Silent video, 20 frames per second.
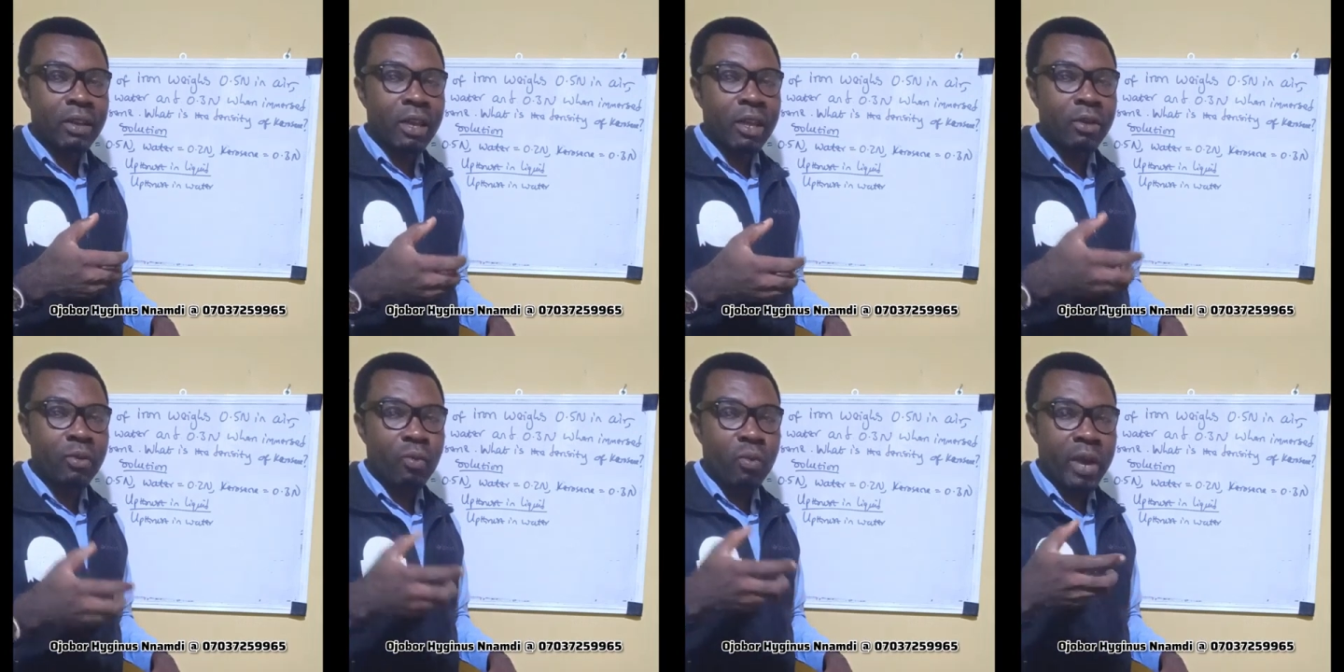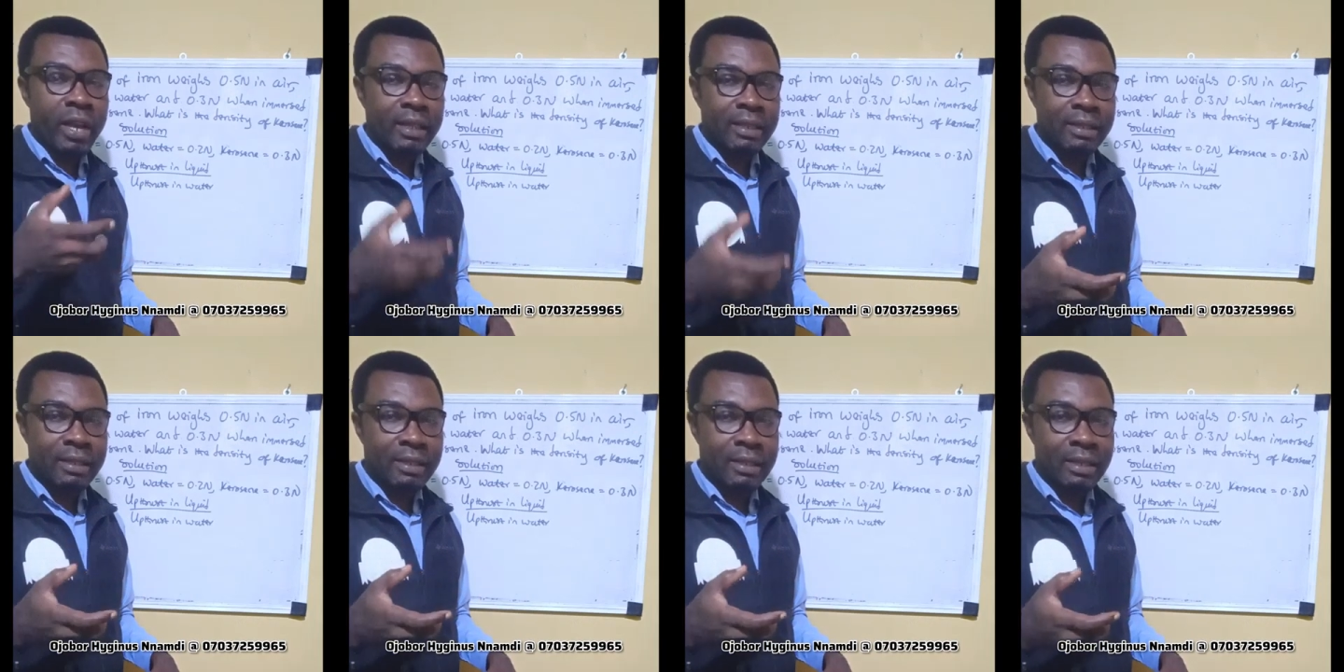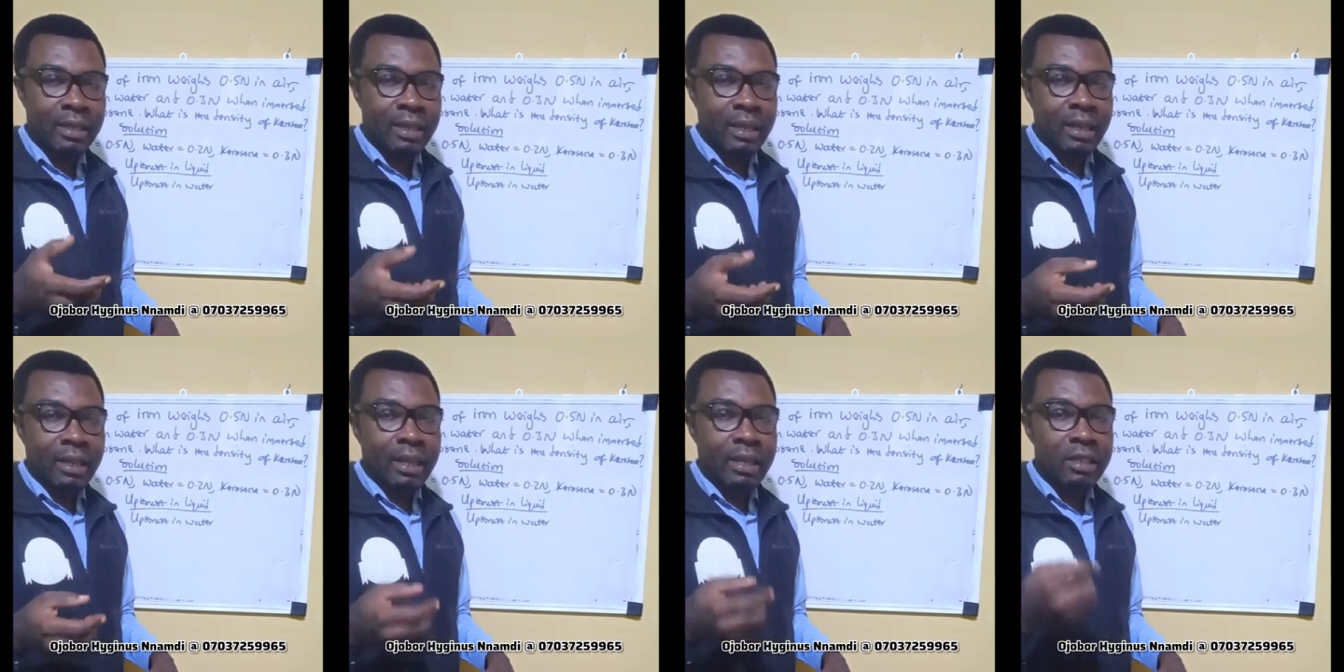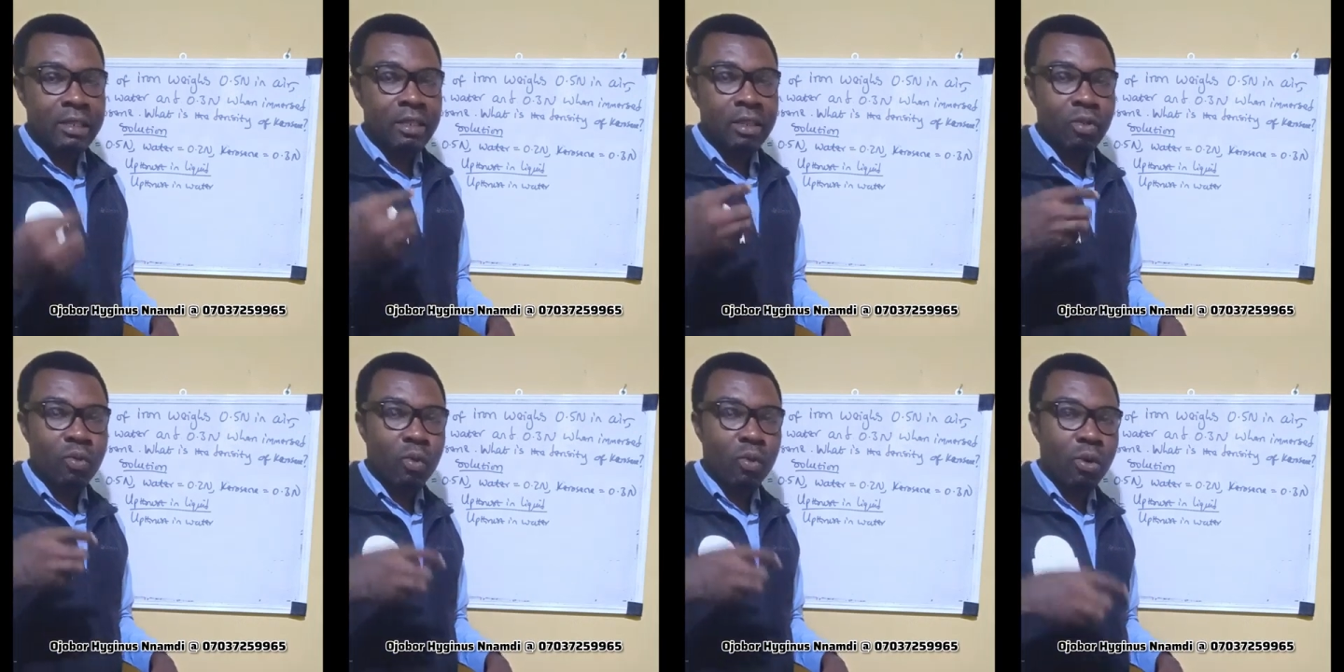a weight that
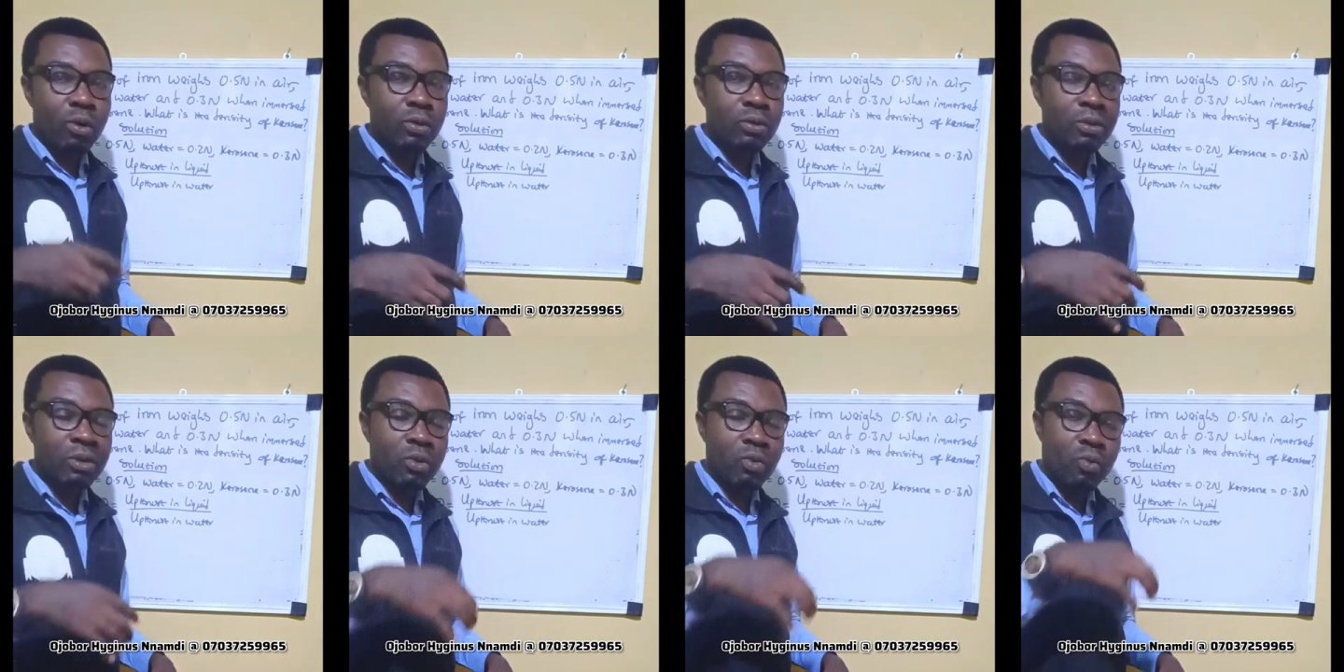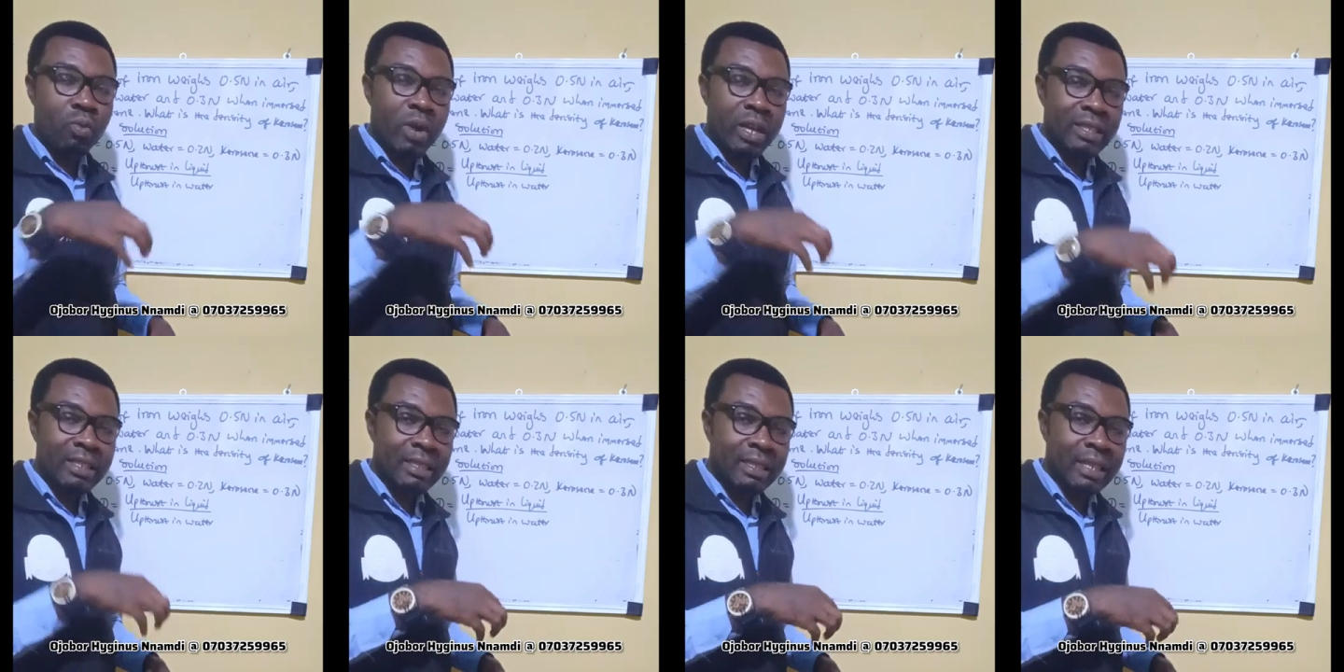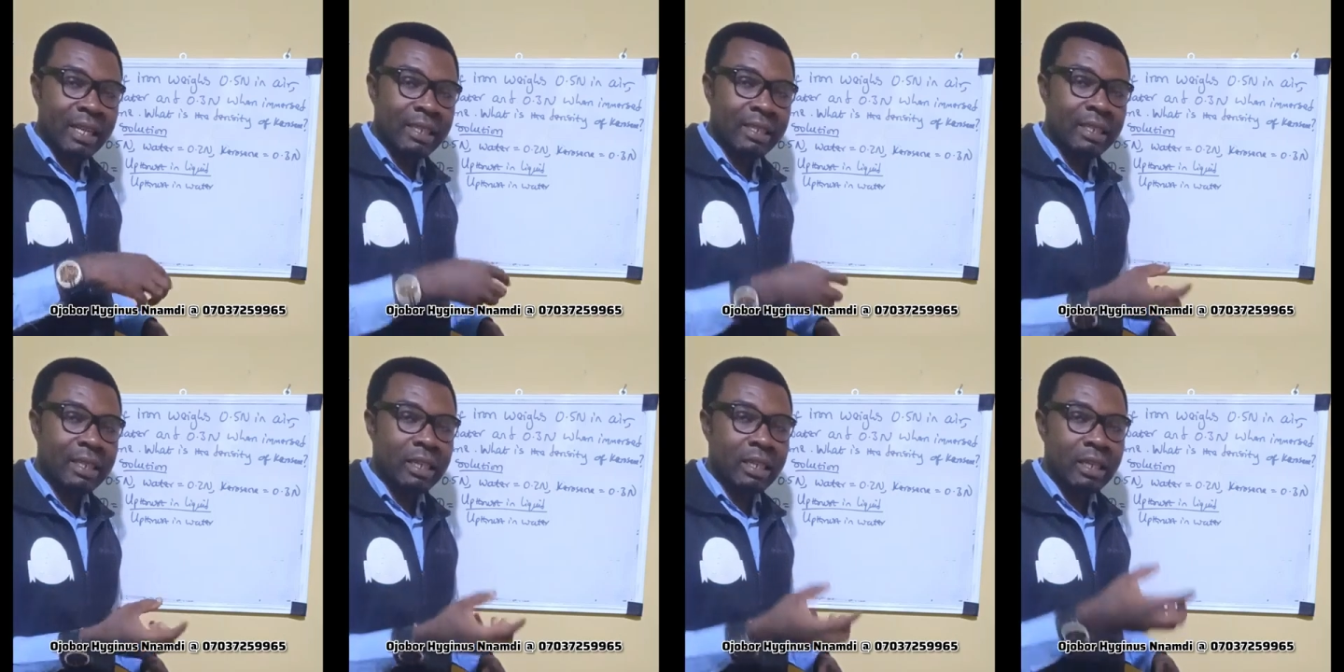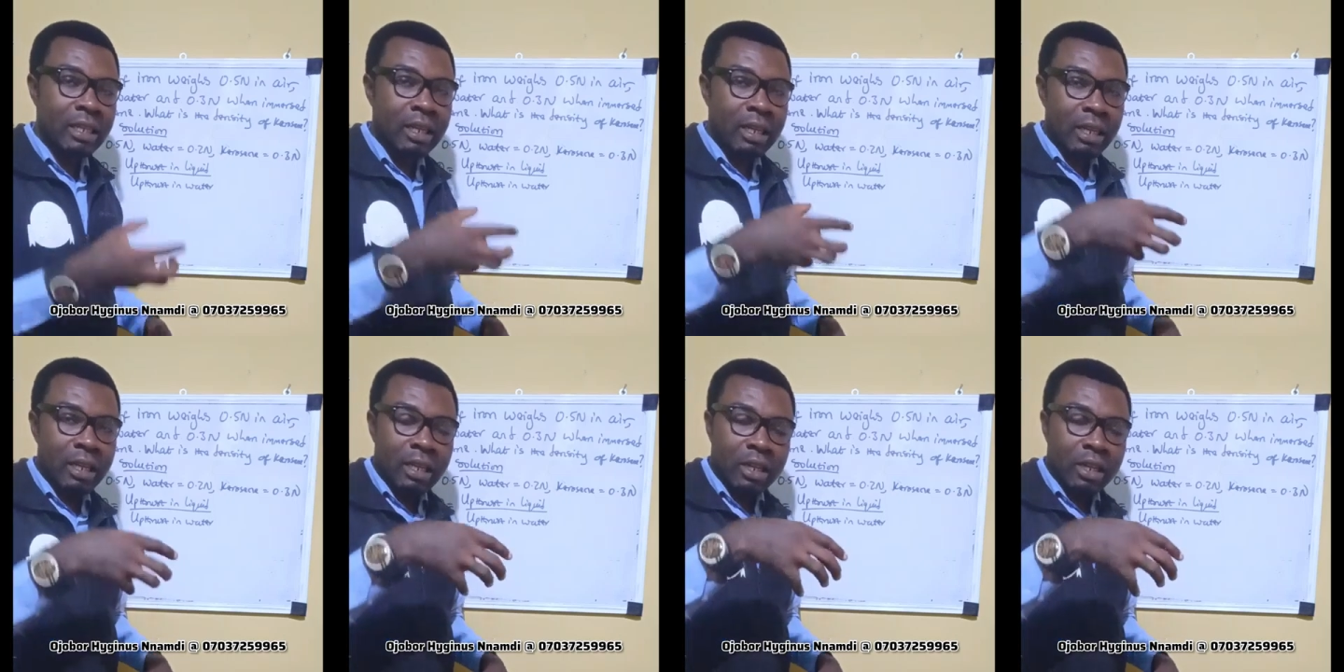is equal to the weight that the